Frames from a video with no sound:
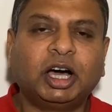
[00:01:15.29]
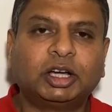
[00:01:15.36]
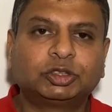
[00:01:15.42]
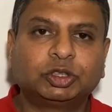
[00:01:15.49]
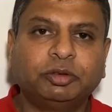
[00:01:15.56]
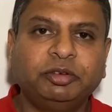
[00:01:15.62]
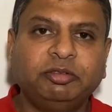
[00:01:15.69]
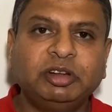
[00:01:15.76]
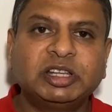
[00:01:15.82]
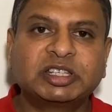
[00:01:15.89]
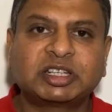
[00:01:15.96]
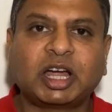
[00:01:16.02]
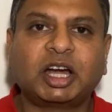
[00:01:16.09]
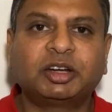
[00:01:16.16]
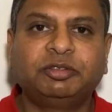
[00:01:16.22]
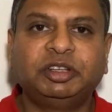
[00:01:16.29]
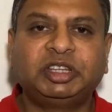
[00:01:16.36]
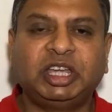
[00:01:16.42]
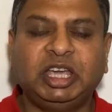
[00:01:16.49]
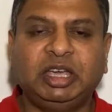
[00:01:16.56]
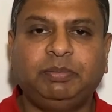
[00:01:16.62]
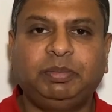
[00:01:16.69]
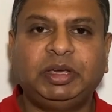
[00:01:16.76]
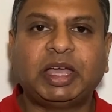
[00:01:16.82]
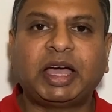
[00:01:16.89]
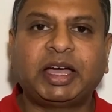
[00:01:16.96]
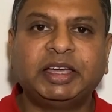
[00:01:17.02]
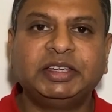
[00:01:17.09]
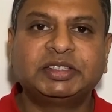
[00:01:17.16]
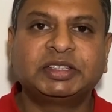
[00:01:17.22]
So we will start with
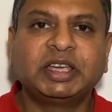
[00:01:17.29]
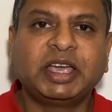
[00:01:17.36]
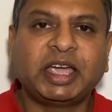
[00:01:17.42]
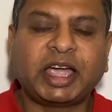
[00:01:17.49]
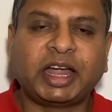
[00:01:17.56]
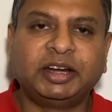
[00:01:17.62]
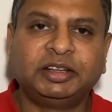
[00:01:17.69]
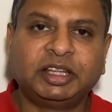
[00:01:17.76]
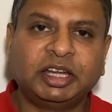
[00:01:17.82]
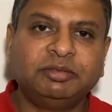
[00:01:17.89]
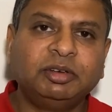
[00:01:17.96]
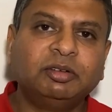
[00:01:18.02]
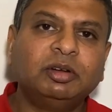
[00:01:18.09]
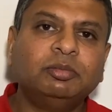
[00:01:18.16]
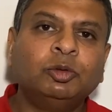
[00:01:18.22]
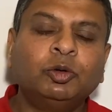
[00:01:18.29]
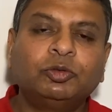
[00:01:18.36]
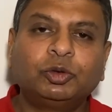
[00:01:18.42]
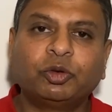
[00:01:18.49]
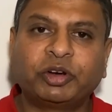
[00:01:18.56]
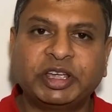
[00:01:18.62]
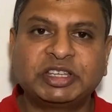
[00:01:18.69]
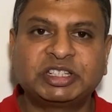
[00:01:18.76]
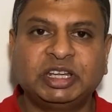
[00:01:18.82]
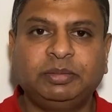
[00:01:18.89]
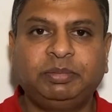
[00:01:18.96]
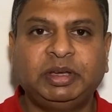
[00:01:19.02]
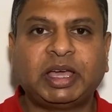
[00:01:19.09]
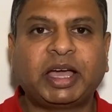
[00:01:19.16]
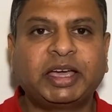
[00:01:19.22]
APIs and then we will move to REST
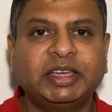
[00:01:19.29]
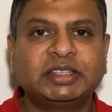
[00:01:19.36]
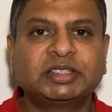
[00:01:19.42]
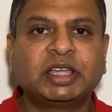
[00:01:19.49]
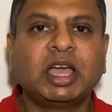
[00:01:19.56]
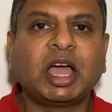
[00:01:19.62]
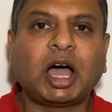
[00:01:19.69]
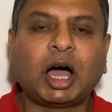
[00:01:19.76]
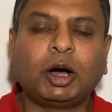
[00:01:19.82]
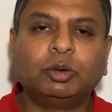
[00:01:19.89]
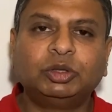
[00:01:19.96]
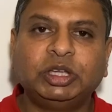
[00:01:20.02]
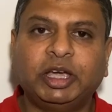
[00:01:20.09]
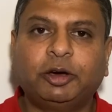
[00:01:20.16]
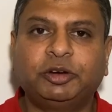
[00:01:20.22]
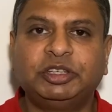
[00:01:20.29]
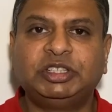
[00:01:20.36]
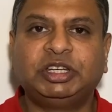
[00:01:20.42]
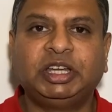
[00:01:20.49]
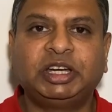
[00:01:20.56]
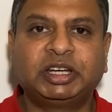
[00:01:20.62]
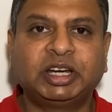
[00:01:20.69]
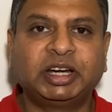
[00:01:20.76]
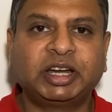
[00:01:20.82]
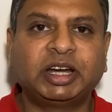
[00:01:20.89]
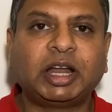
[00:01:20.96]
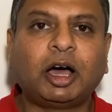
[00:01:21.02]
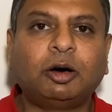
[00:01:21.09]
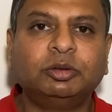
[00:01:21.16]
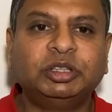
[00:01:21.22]
APIs, how they originated and
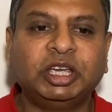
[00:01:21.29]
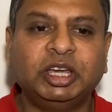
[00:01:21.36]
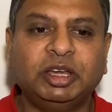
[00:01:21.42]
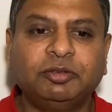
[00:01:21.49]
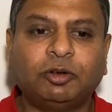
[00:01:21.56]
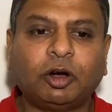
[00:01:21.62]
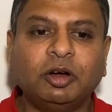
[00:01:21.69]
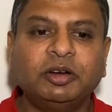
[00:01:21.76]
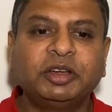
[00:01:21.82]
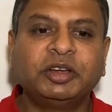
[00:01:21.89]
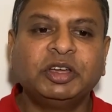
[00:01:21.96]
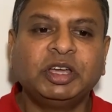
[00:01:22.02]
how they evolved.